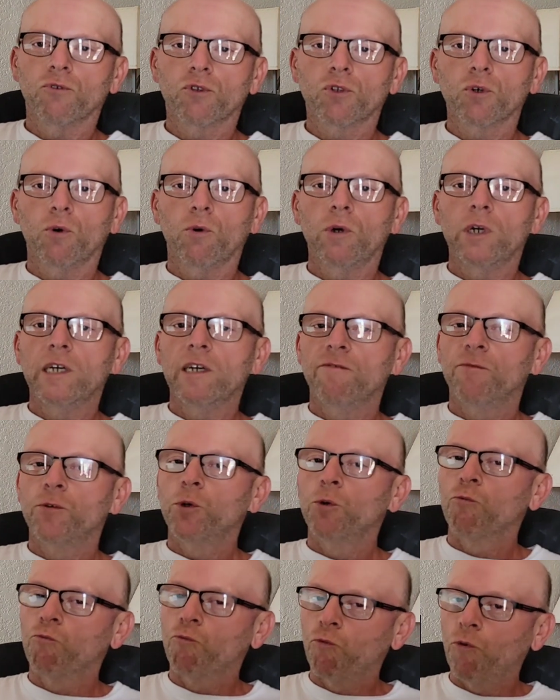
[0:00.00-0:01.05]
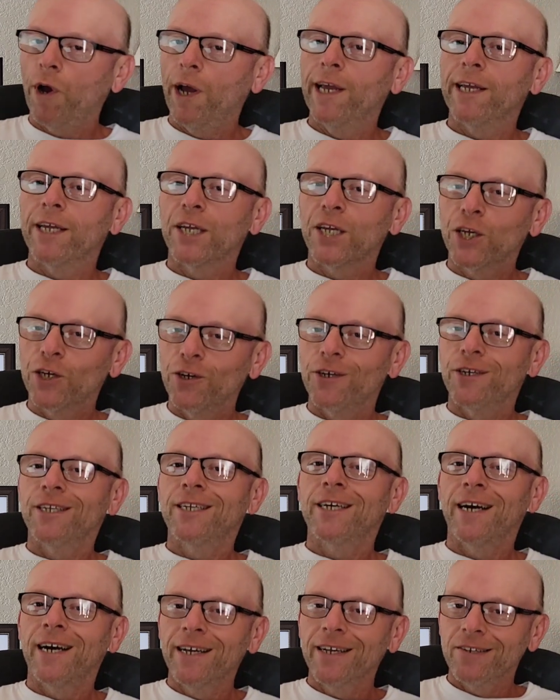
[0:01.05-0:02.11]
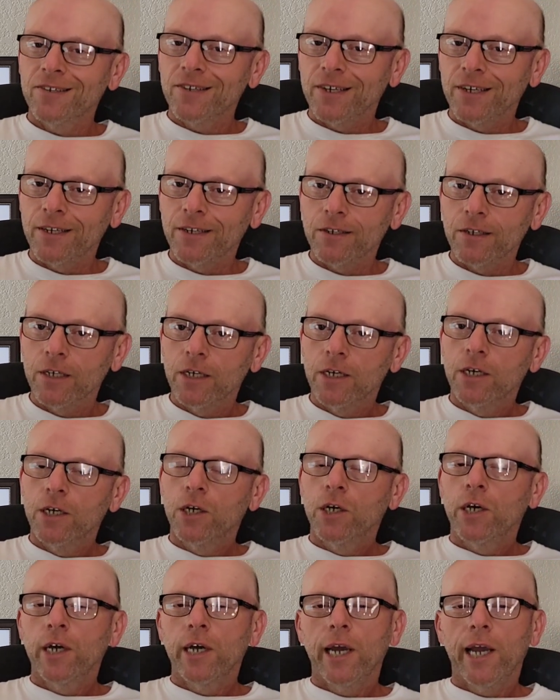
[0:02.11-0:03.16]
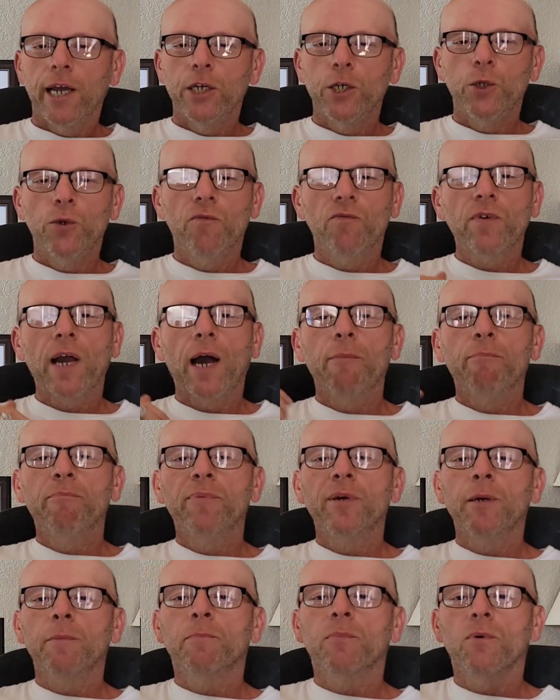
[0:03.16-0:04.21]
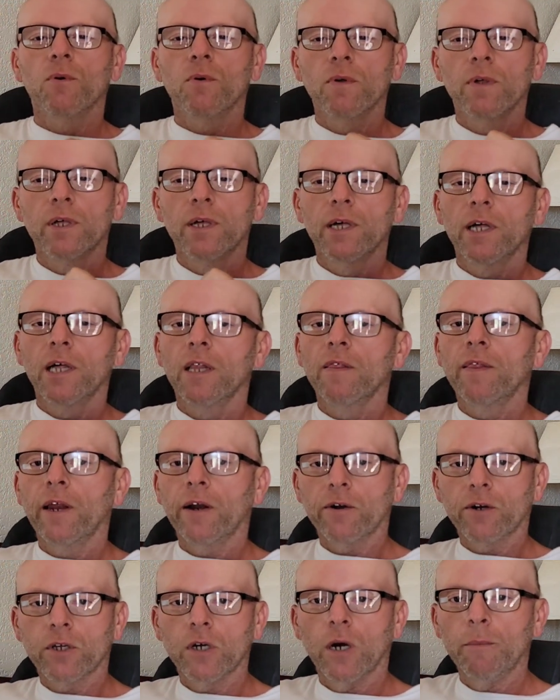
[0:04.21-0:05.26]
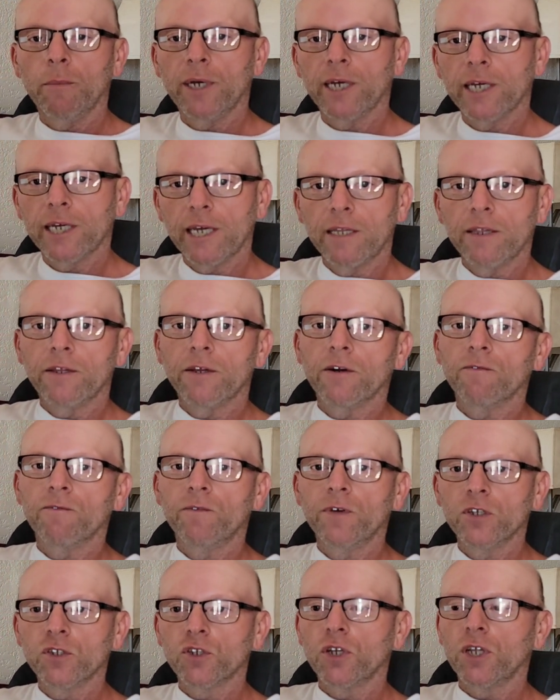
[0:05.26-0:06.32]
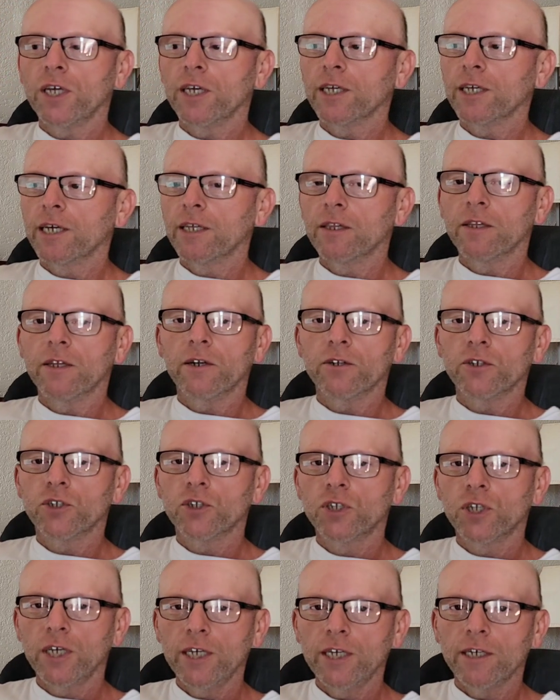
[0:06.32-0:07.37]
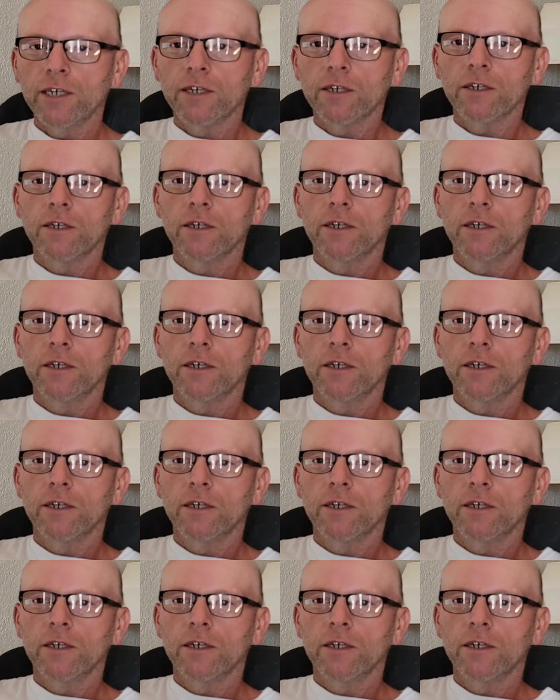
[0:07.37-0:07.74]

So if you write good content and you've got people that are coming and they're visiting and they're seeing,